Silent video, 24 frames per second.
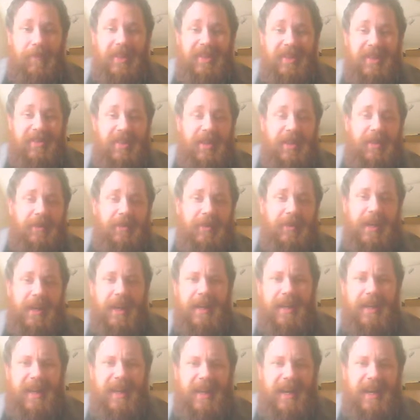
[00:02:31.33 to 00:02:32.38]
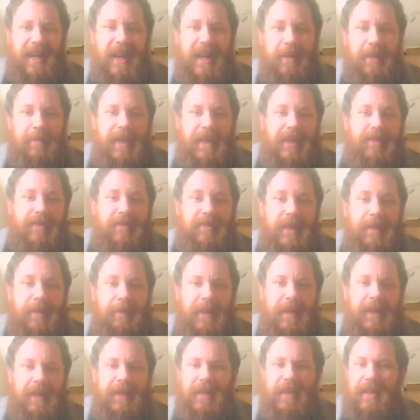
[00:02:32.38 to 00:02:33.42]
So yeah, that can make
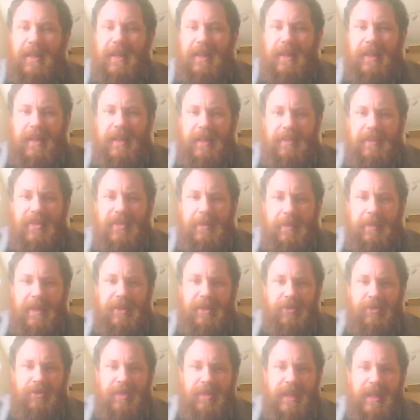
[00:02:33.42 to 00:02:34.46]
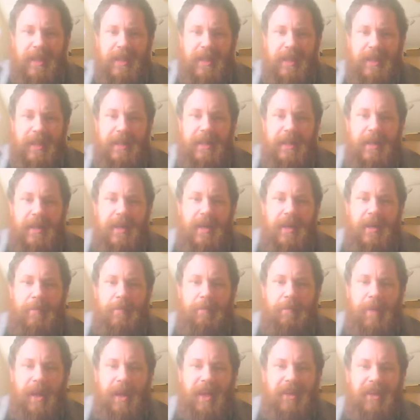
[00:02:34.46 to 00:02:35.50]
grappling a little bit tricky,
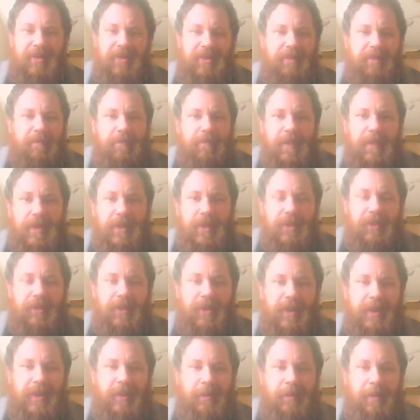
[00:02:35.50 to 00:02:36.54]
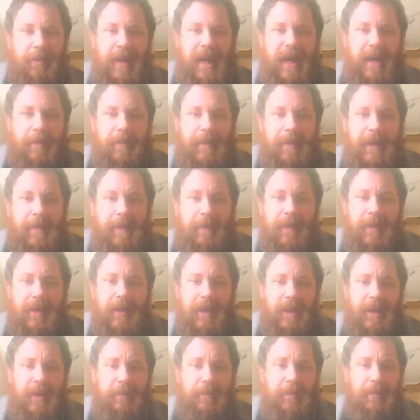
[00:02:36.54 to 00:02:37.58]
but you can still pair people
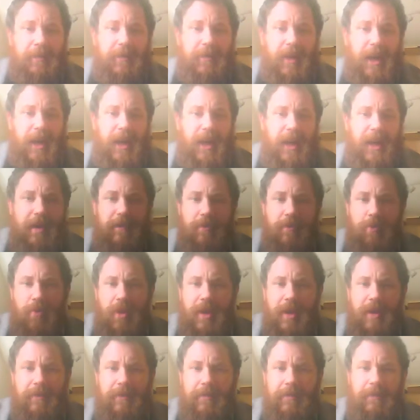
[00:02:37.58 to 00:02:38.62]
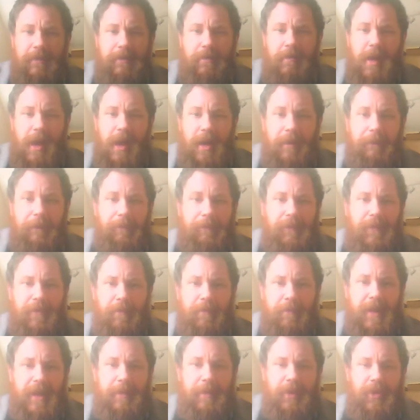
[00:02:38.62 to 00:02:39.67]
up with
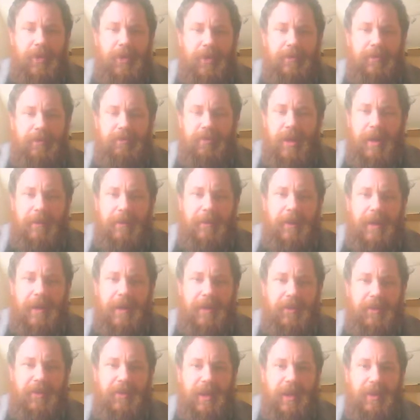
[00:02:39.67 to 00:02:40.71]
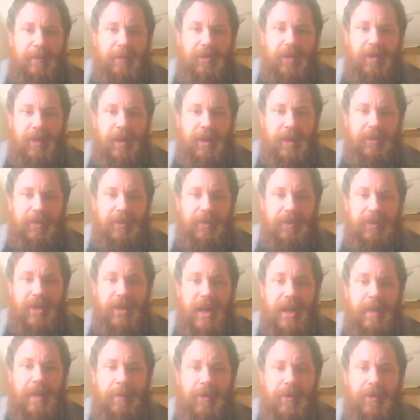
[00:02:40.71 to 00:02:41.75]
people of roughly the same size and
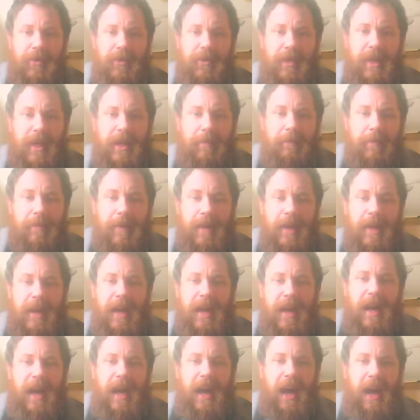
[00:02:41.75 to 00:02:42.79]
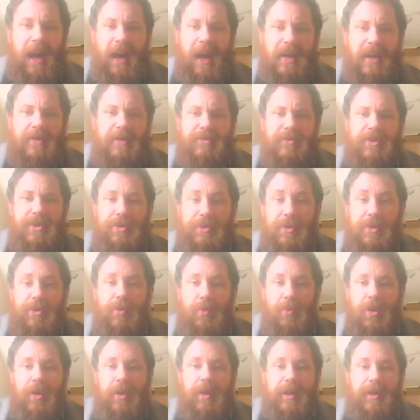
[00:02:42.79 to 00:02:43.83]
shape as them, and you can
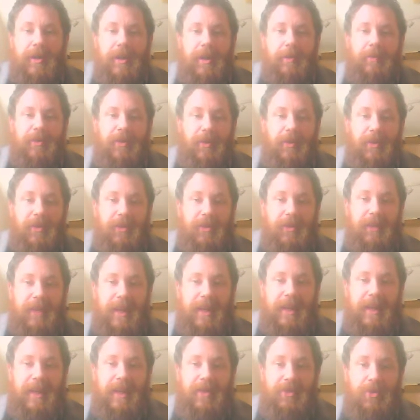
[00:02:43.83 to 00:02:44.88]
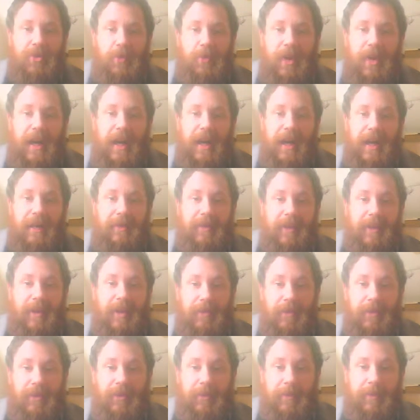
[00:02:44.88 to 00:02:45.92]
work up to a stage where
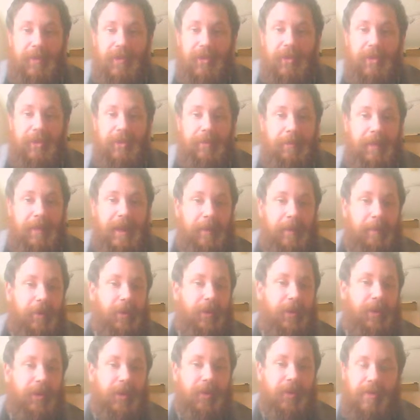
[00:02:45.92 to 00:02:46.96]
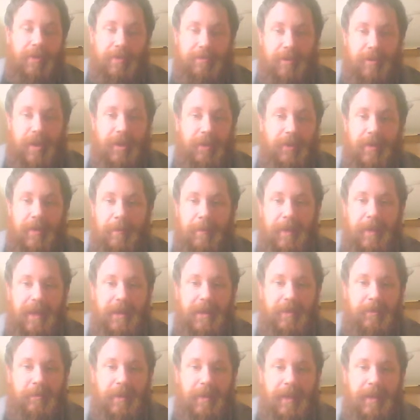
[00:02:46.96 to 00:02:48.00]
the smallest people can throw the
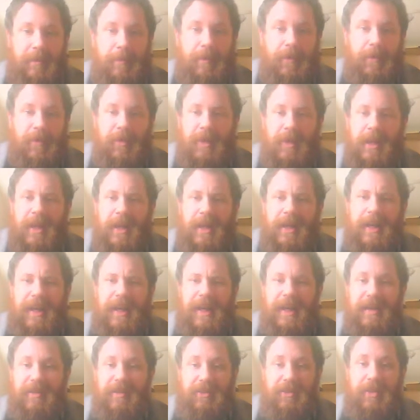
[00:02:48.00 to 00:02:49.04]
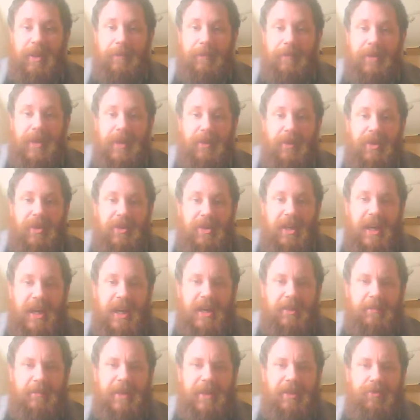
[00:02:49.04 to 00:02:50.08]
biggest people. It's something which
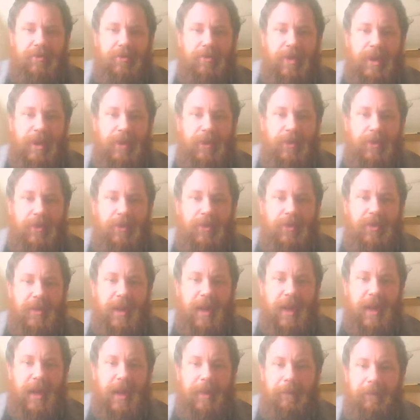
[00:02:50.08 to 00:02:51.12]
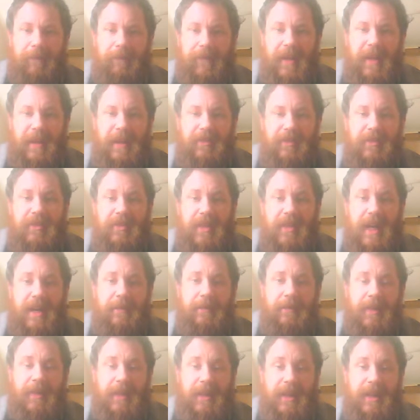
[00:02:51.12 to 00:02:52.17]
can be drilled and
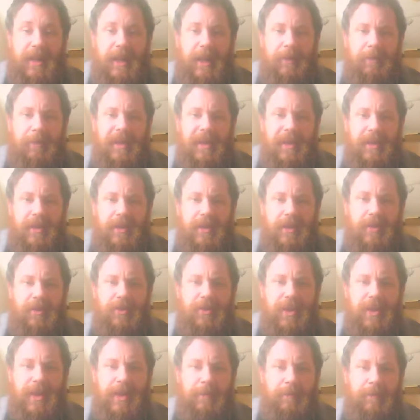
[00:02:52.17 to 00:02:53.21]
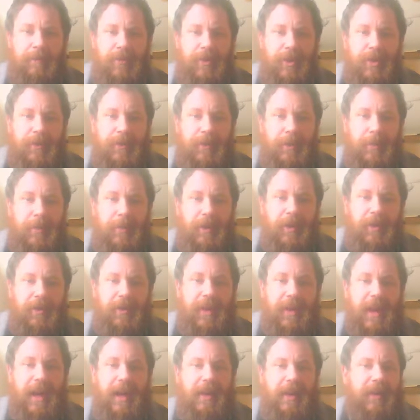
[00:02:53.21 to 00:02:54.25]
definitely can be hugely improved upon,
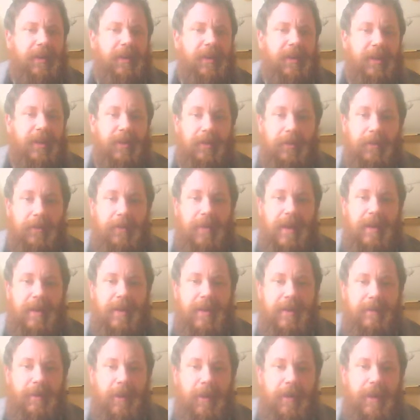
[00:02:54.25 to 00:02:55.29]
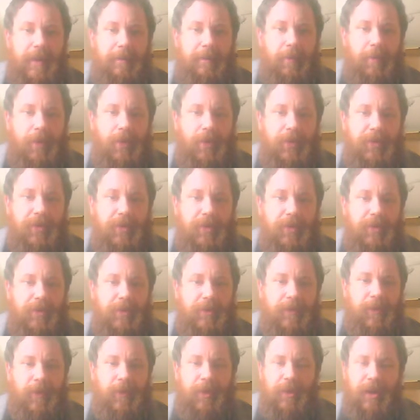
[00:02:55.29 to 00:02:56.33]
and it's very, very important
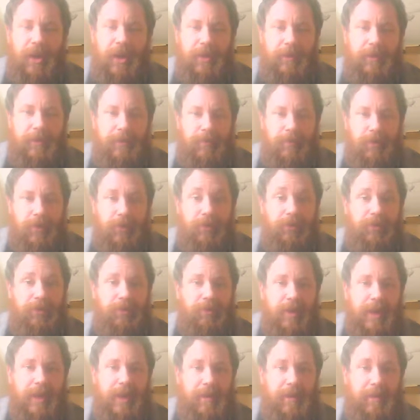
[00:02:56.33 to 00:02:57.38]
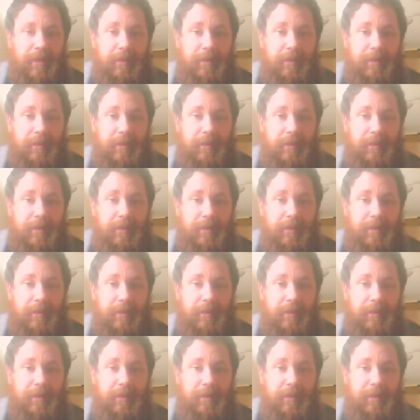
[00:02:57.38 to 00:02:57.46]
for overall strength,